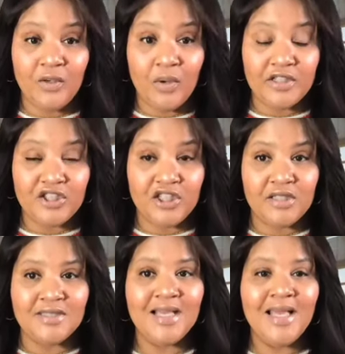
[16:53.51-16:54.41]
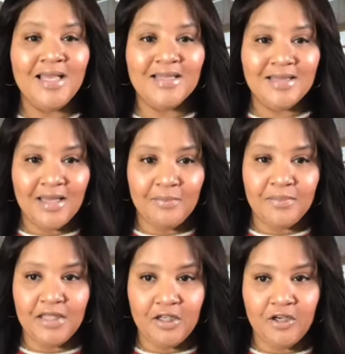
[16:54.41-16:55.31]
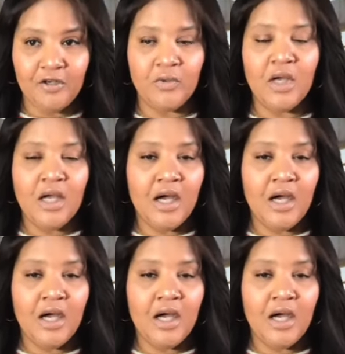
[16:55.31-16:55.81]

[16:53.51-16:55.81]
questions, let me know.